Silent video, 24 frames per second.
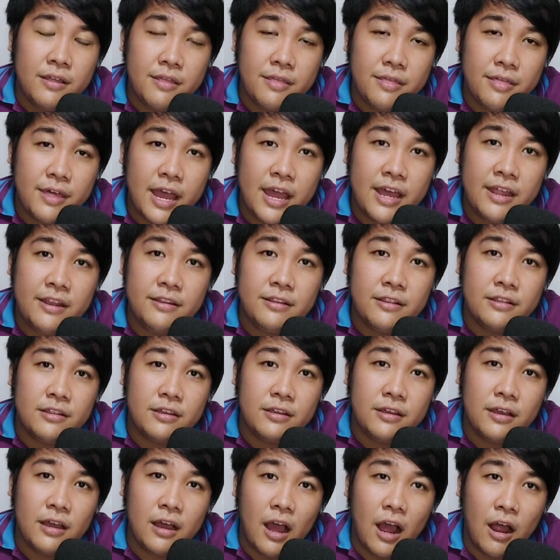than
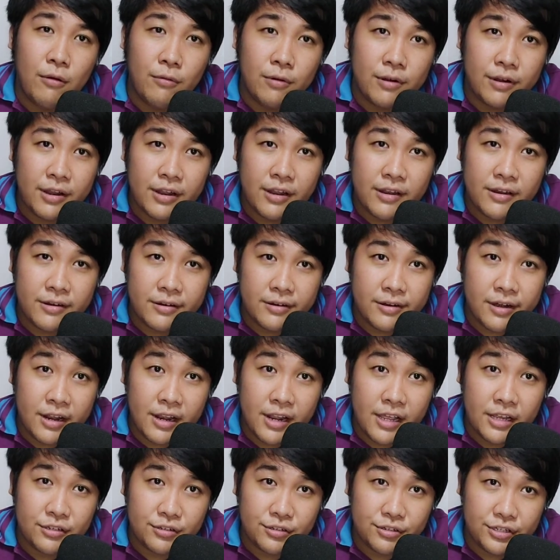our
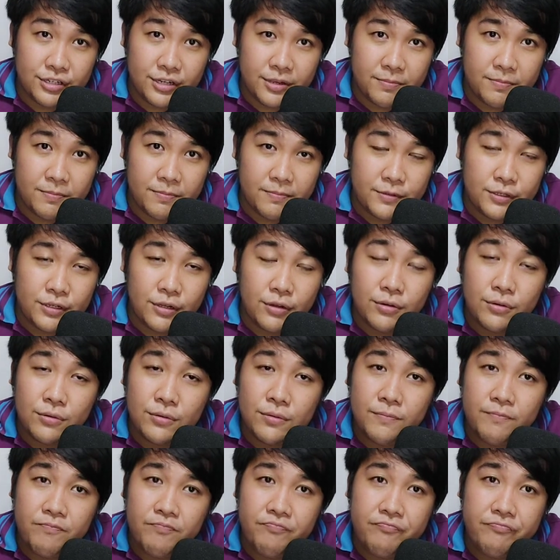relationship. So,
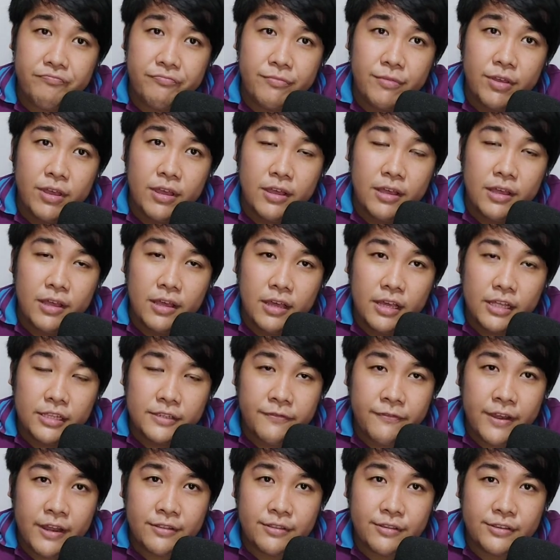it's
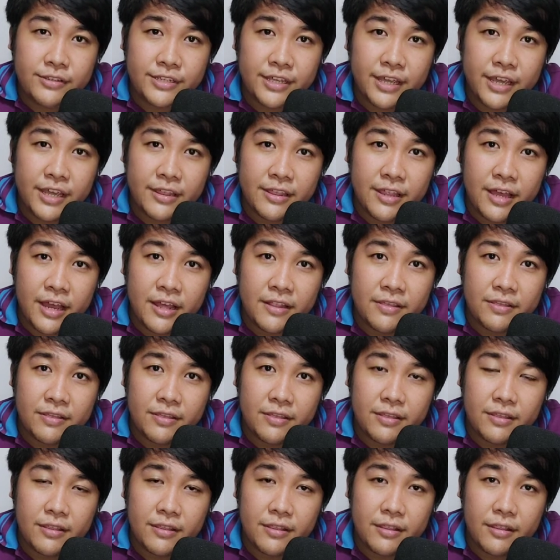fair to say that
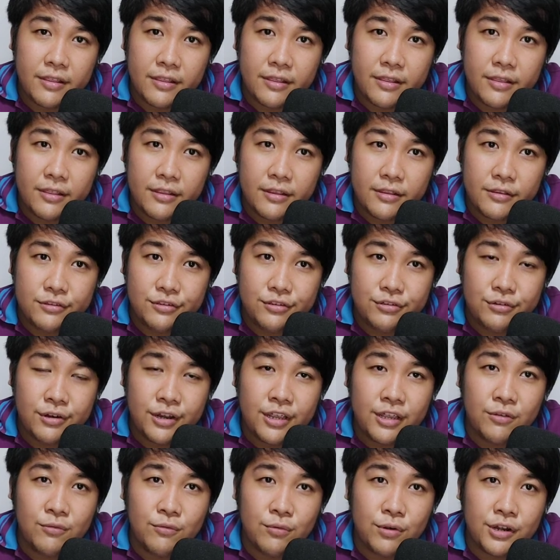
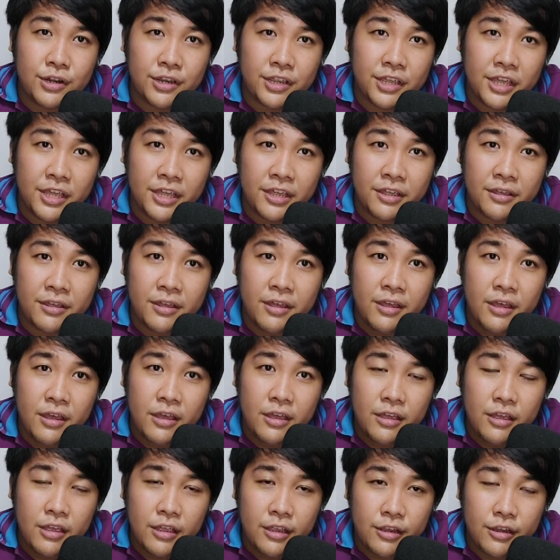during working,
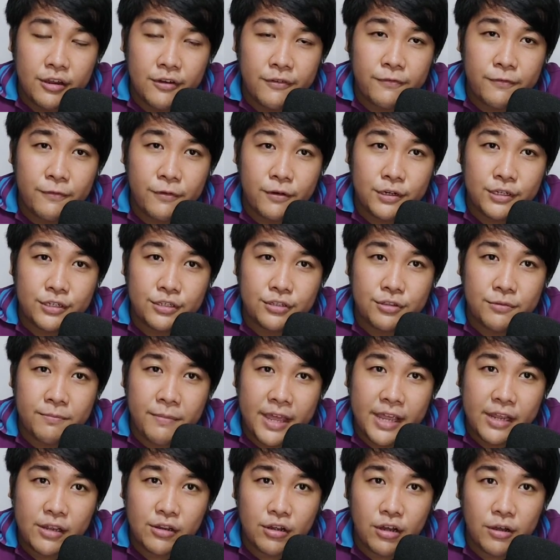you're forced to
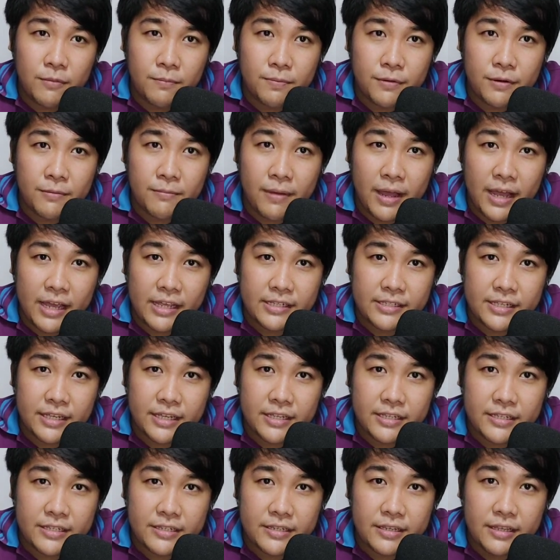make
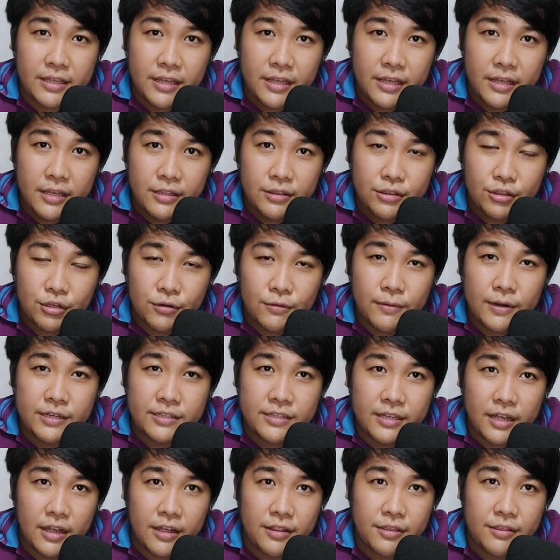compromises towards
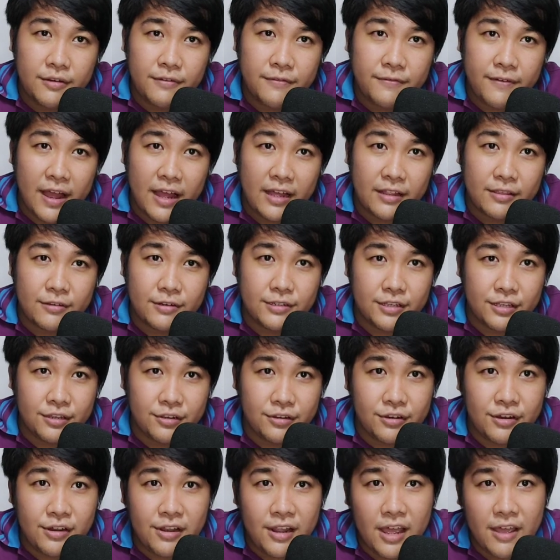other factors in
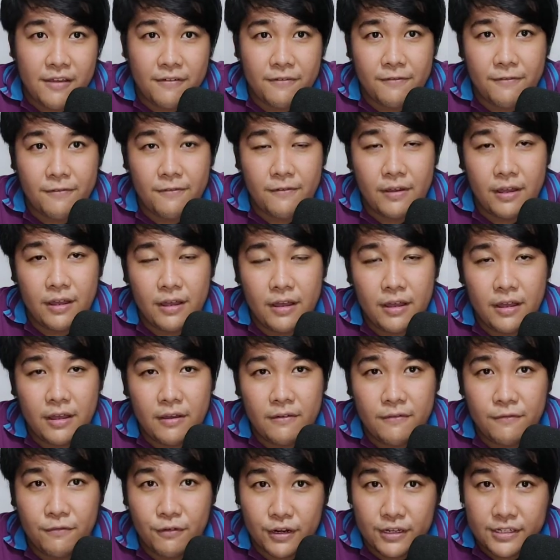your life.
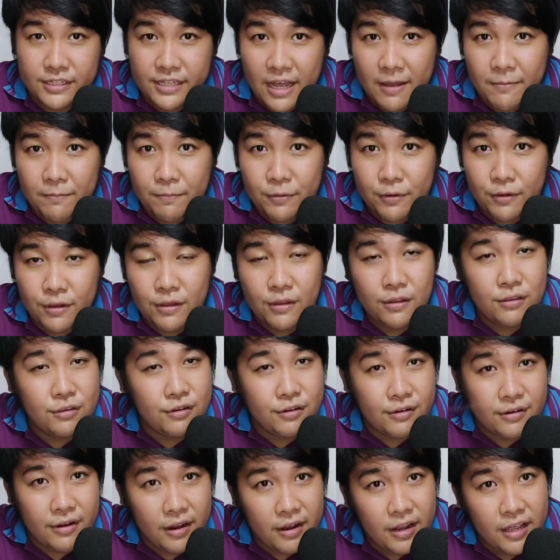For example,
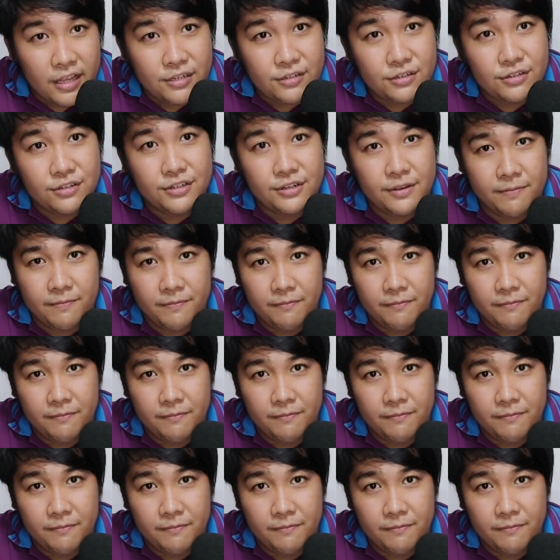your relationship.